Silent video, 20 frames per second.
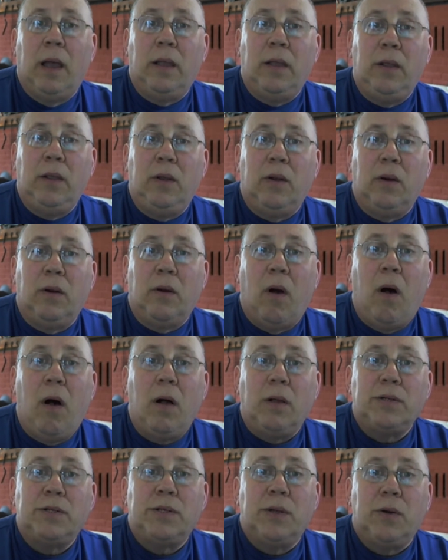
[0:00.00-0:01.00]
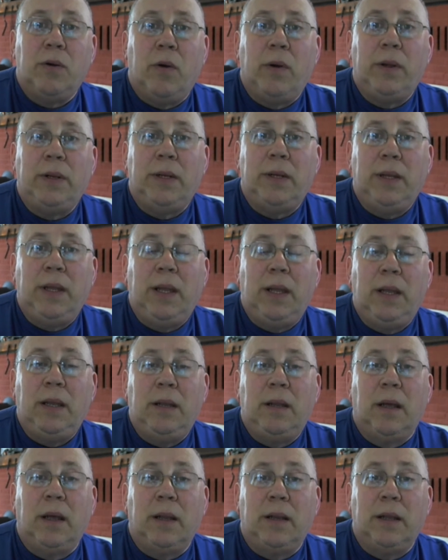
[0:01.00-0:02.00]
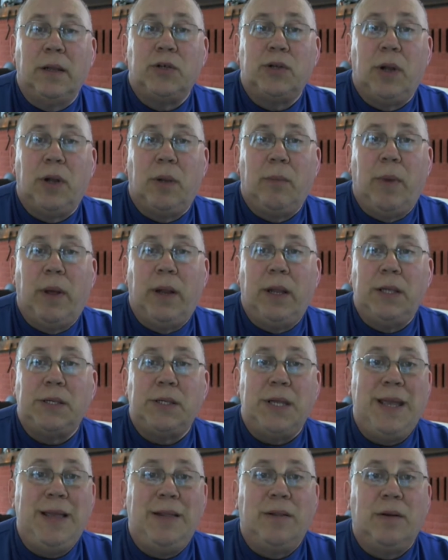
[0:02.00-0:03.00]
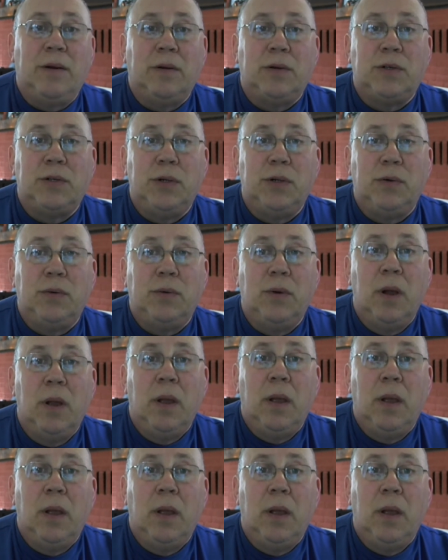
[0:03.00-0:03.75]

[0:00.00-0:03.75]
you're also going to need additional monies either to